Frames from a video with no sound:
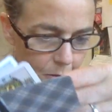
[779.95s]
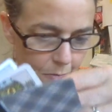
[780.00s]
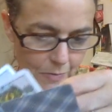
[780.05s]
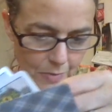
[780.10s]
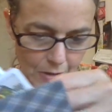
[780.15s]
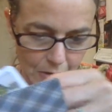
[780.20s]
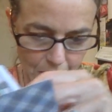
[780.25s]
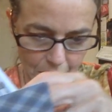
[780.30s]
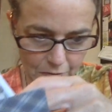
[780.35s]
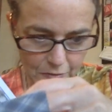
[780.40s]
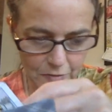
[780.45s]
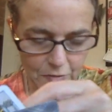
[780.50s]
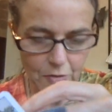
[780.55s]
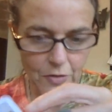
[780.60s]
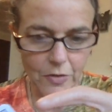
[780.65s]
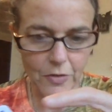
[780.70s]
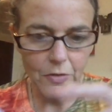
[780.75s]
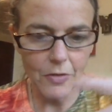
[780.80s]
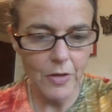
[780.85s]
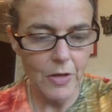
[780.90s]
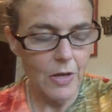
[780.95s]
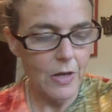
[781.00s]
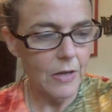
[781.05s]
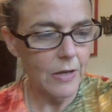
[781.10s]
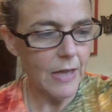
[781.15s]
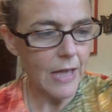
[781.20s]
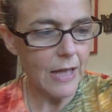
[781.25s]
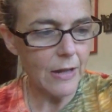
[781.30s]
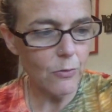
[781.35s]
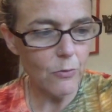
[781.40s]
getting this all
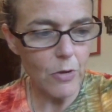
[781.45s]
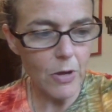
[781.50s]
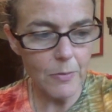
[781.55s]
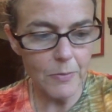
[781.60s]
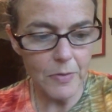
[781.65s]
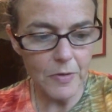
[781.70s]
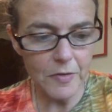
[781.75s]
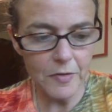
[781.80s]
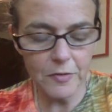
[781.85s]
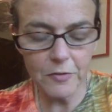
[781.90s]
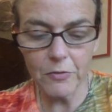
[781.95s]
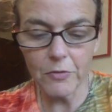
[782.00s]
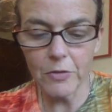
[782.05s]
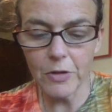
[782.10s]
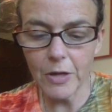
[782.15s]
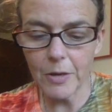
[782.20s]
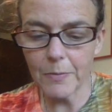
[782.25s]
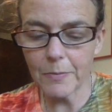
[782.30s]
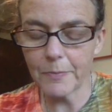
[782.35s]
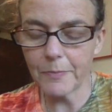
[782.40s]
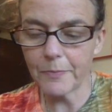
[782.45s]
catawampus screwed up.